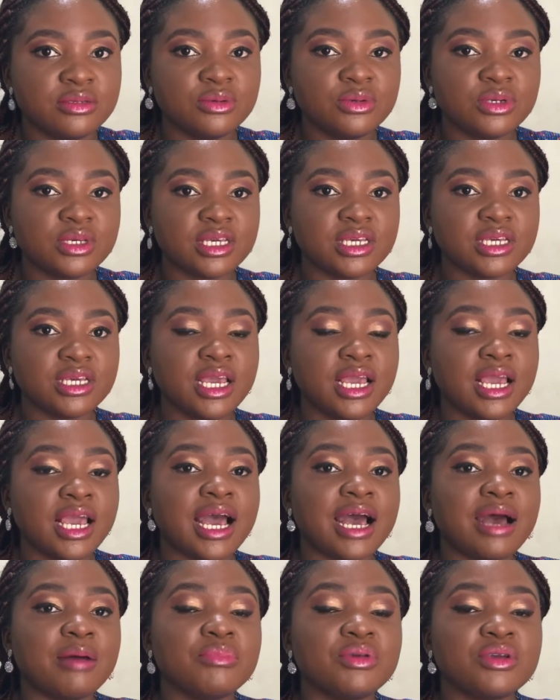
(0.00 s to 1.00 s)
Okay,
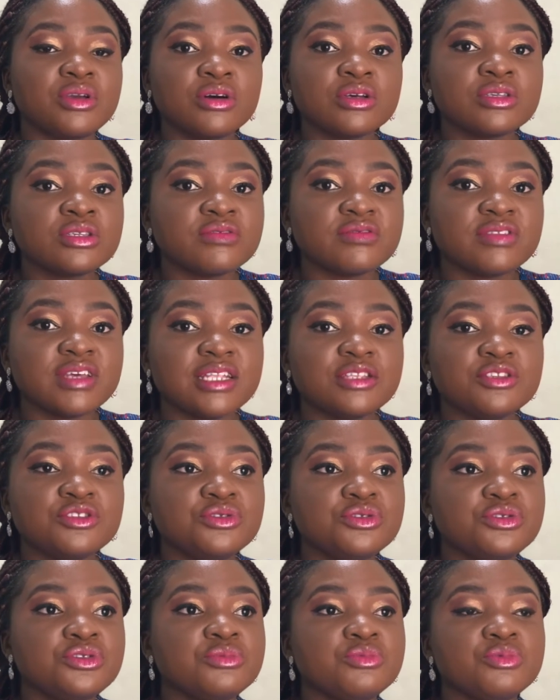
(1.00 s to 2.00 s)
and because of that,
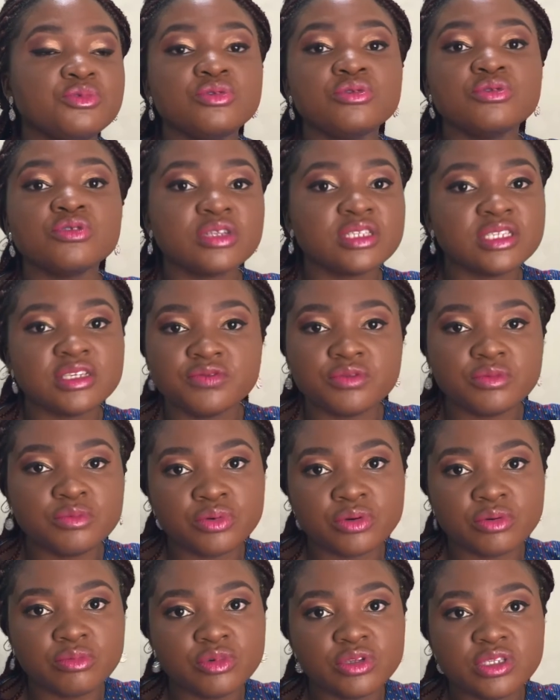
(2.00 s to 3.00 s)
YouTube will not even
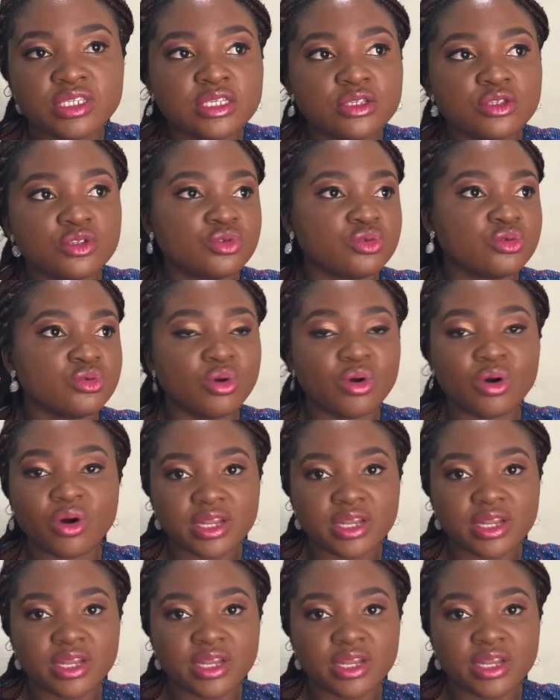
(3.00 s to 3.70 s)
promote it to